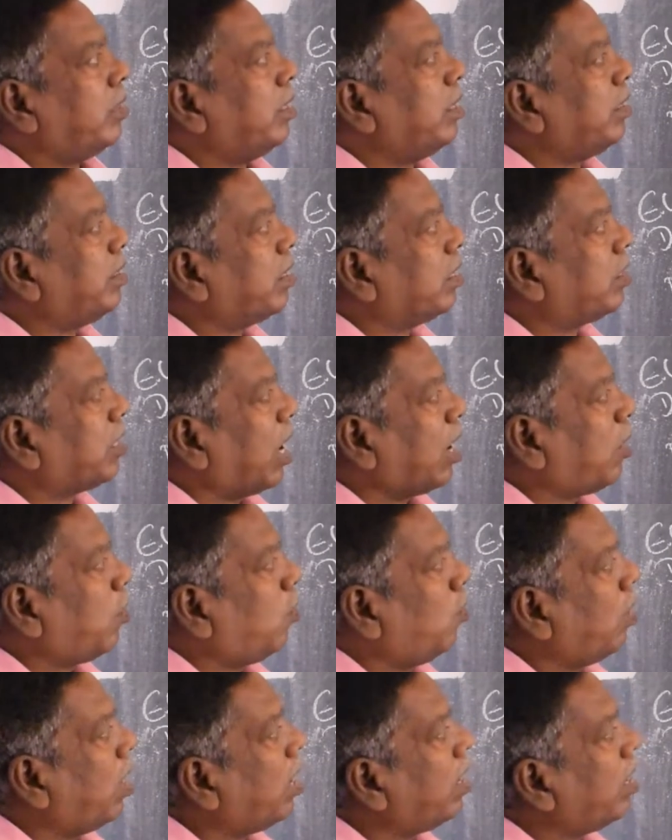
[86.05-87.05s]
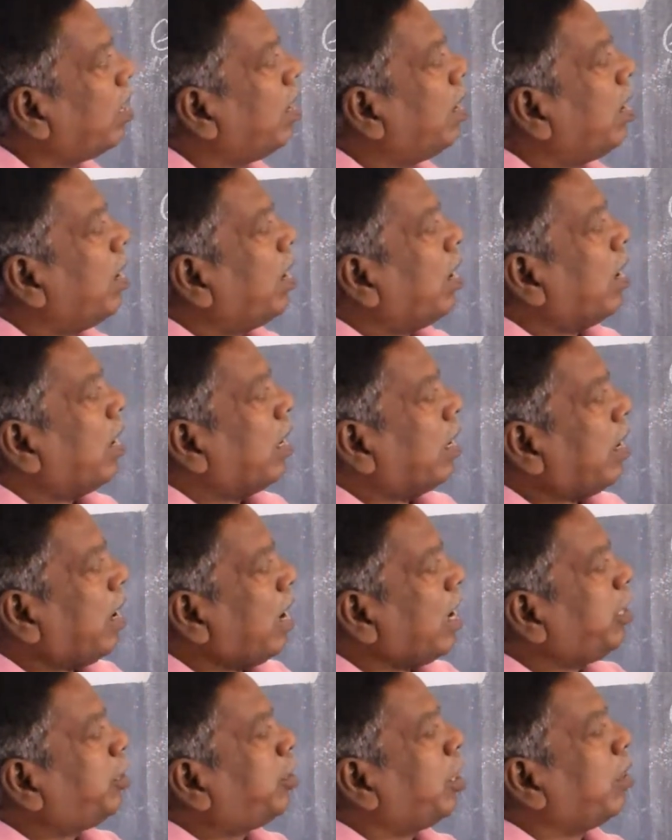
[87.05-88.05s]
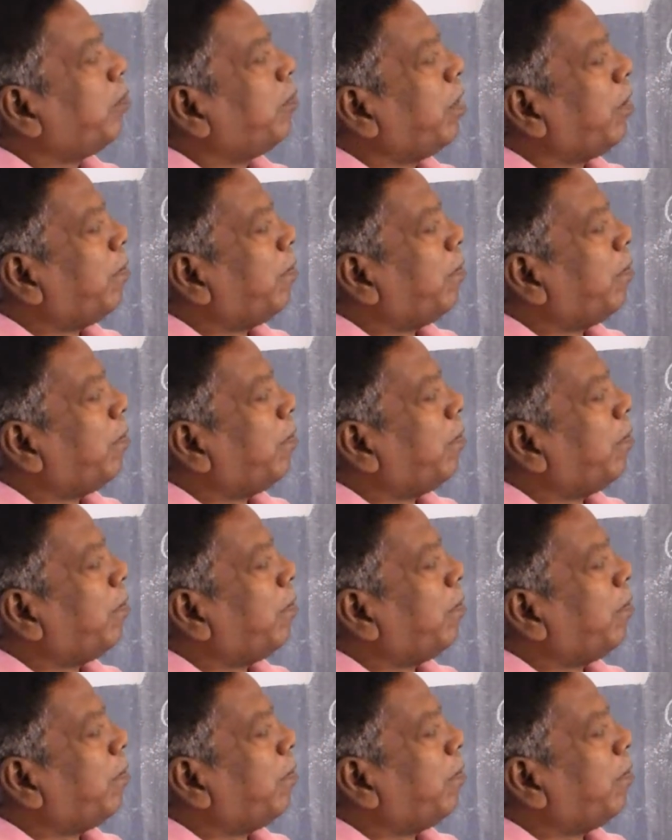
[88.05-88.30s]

It is a circular relation